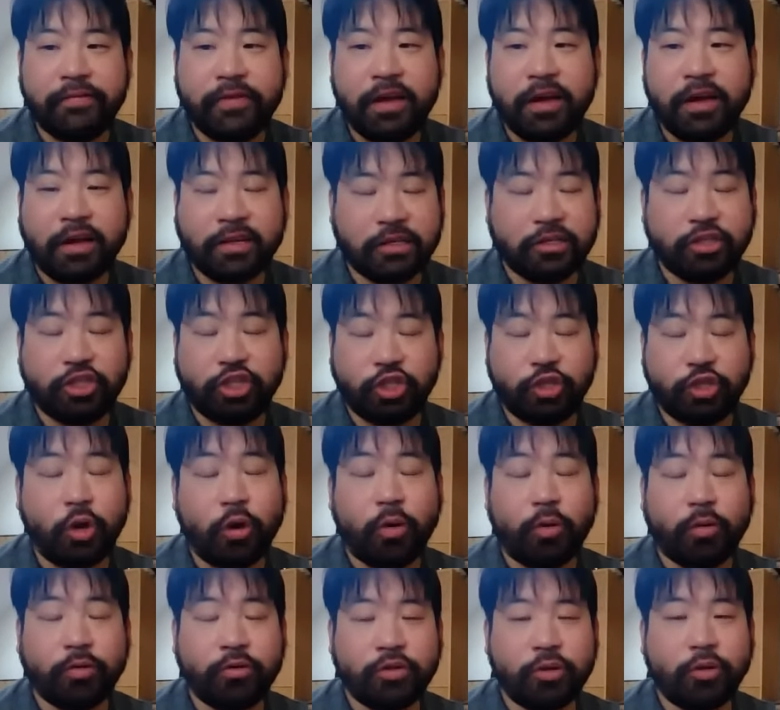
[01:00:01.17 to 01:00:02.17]
because it's
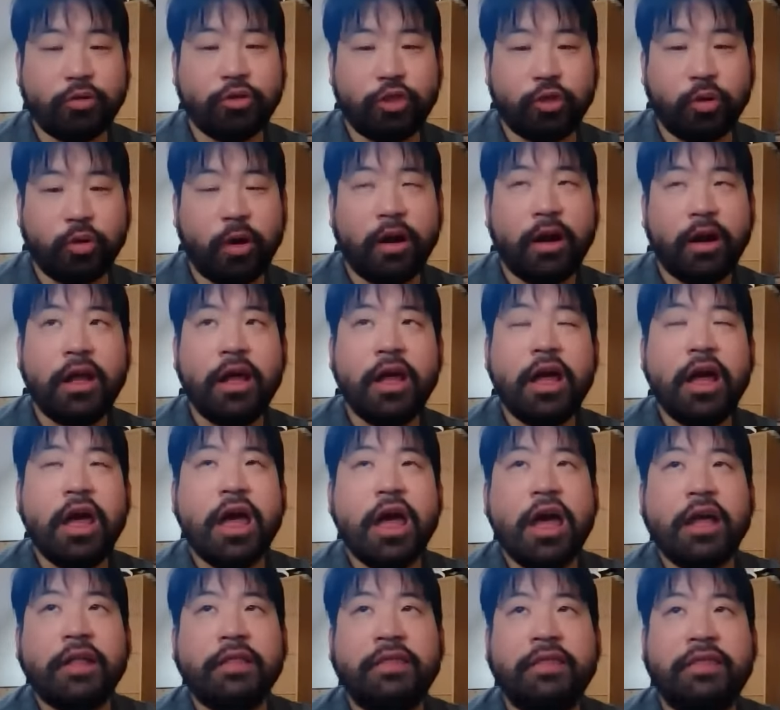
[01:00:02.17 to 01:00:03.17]
so.
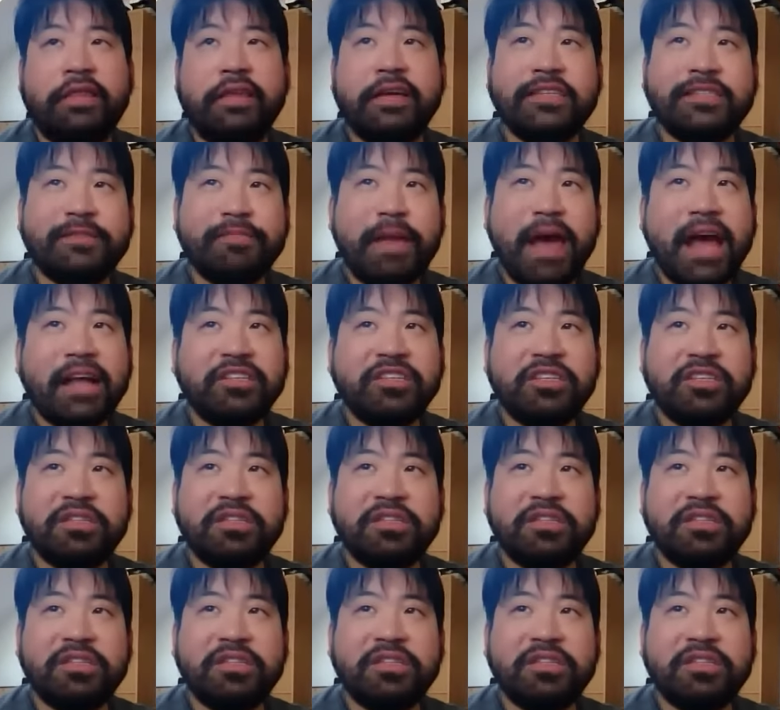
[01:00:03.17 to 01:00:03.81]
This match is